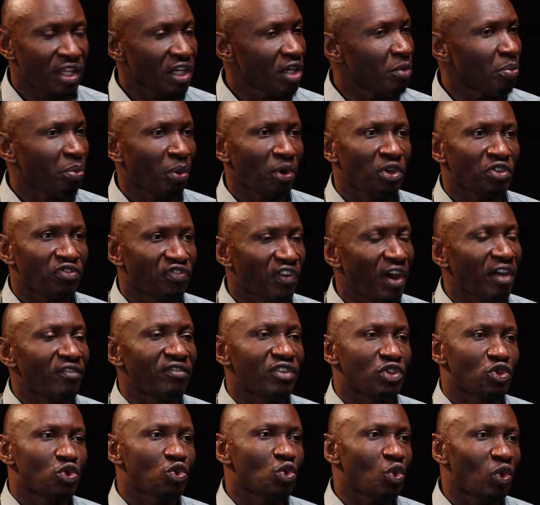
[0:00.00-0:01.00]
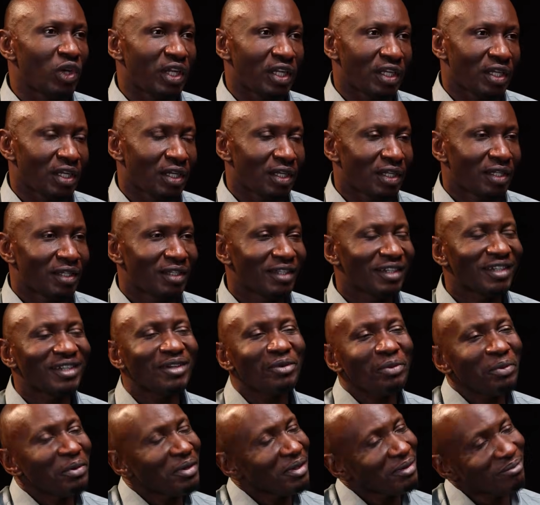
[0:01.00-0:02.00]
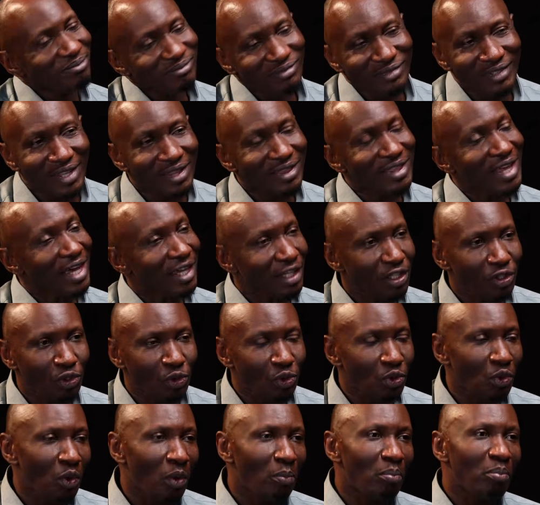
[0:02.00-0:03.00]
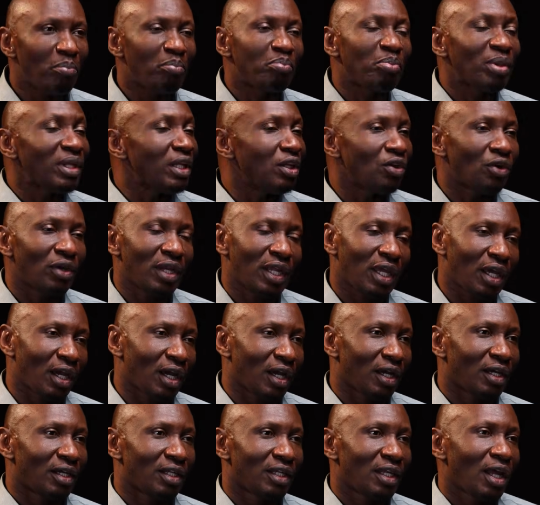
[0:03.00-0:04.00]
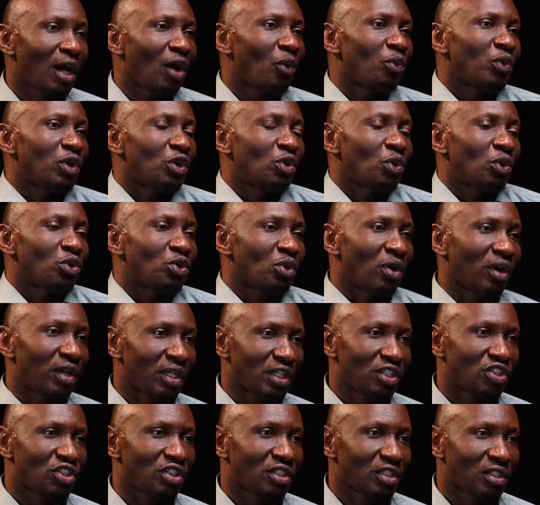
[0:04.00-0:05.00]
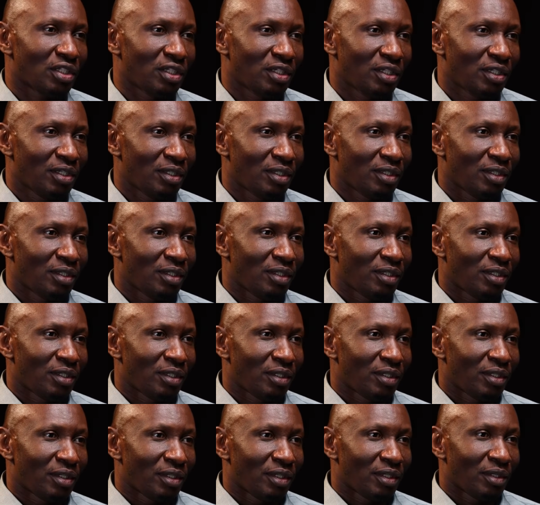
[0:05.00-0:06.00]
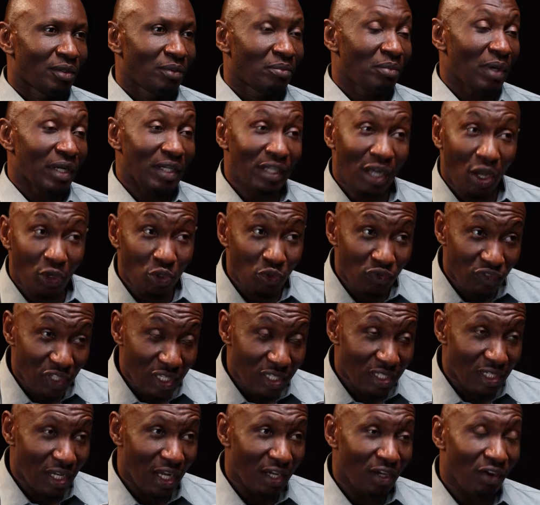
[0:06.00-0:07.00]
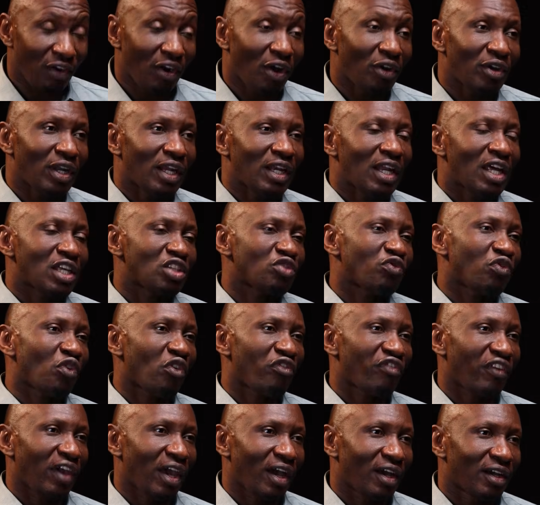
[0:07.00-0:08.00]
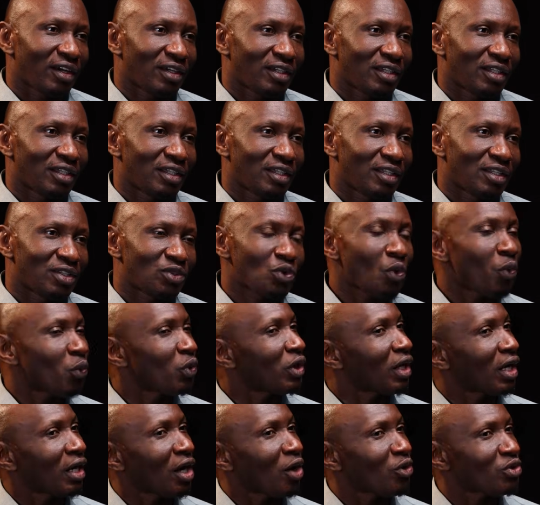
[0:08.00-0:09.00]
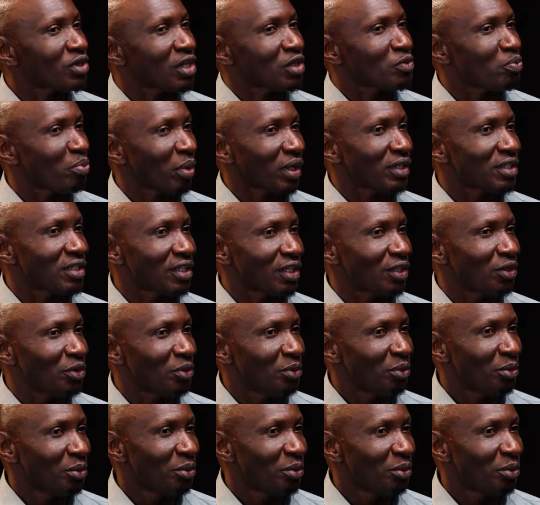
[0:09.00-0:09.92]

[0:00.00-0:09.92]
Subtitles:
3.5 is too little. Thank you, you're a billionaire. Now we know you are rich. But now you've just turned around and asked for fare. So we are now suspecting you.